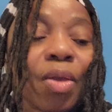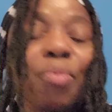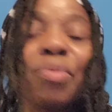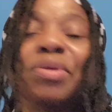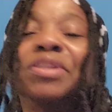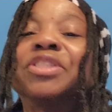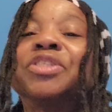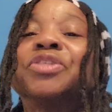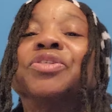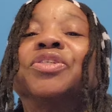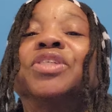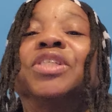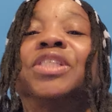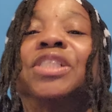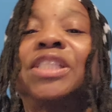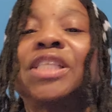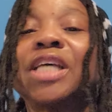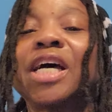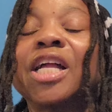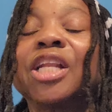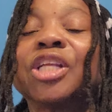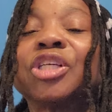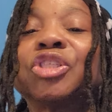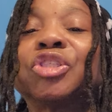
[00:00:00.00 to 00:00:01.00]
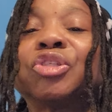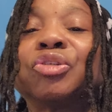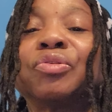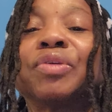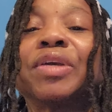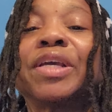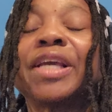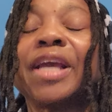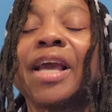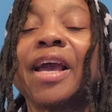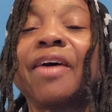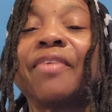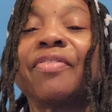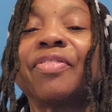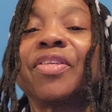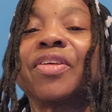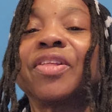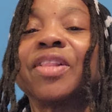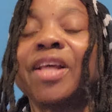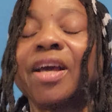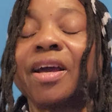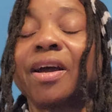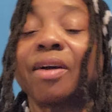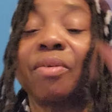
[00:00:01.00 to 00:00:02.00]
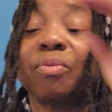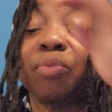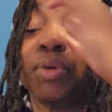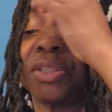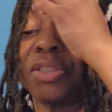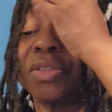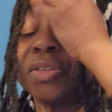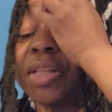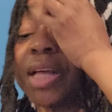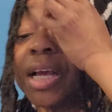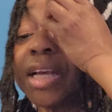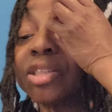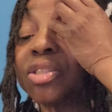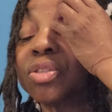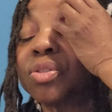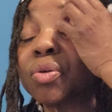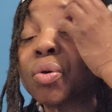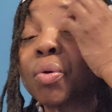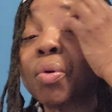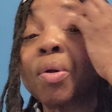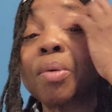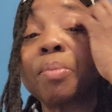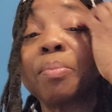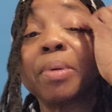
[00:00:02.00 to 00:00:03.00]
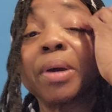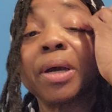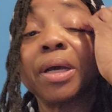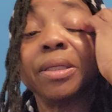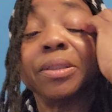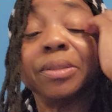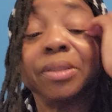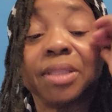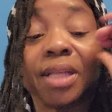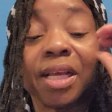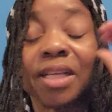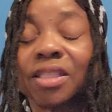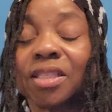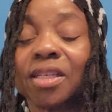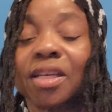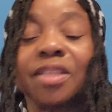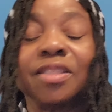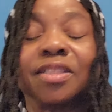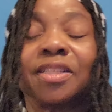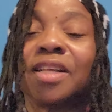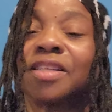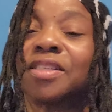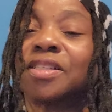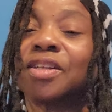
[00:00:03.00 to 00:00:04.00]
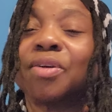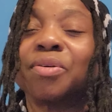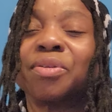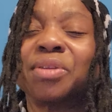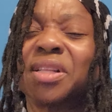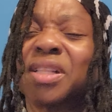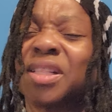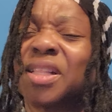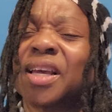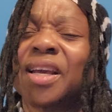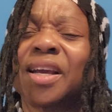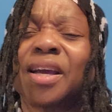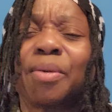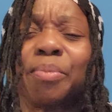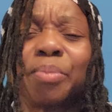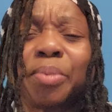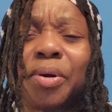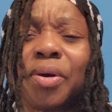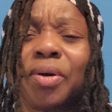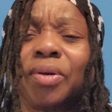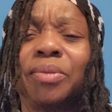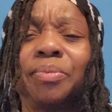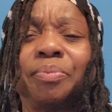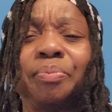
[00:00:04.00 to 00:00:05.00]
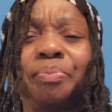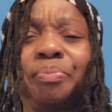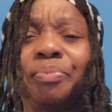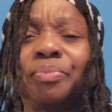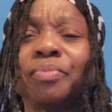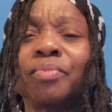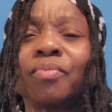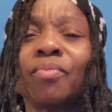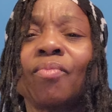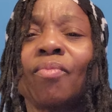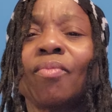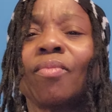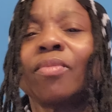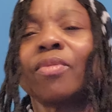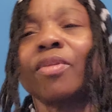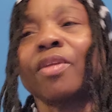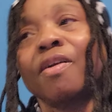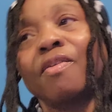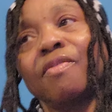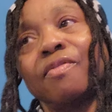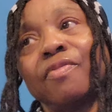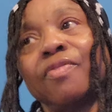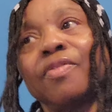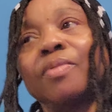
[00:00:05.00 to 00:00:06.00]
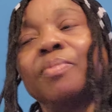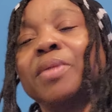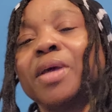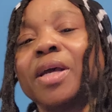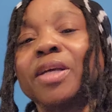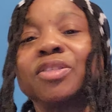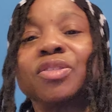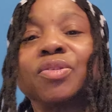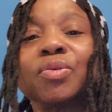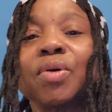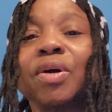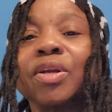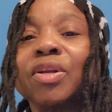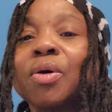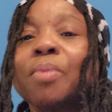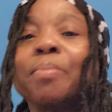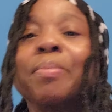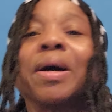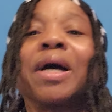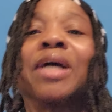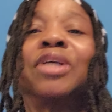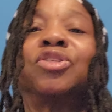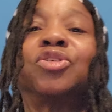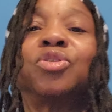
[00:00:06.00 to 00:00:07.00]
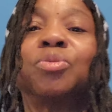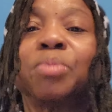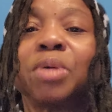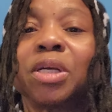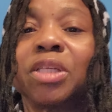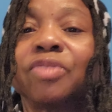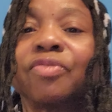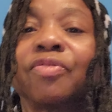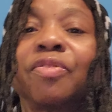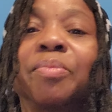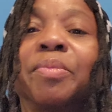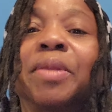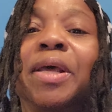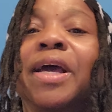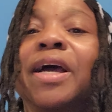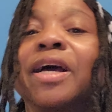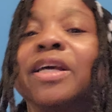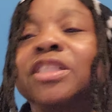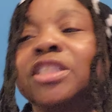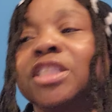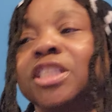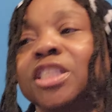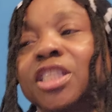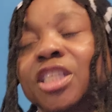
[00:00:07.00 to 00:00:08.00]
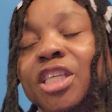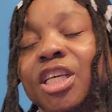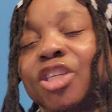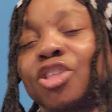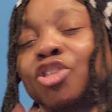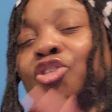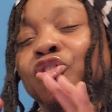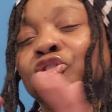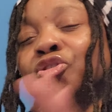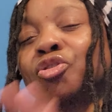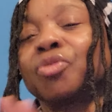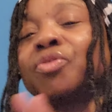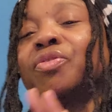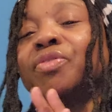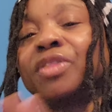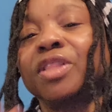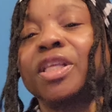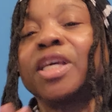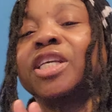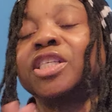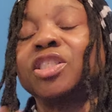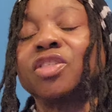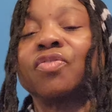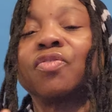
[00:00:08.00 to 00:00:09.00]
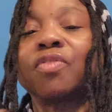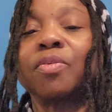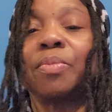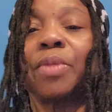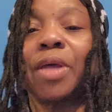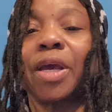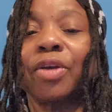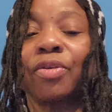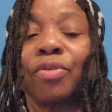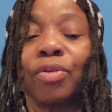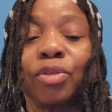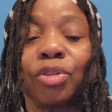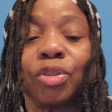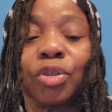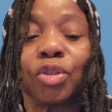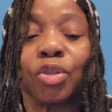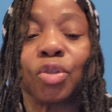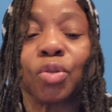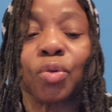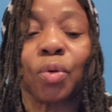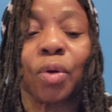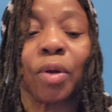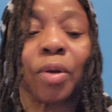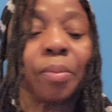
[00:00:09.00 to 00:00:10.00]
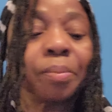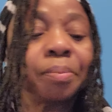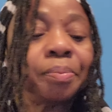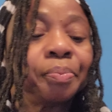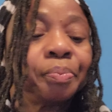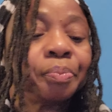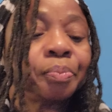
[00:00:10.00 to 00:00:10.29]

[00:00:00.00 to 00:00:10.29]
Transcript: went to the Dollar Tree after I went to that store, but that's because that's the only thing I bought from that store. I don't buy too much from there. I just get certain things from that grocery store.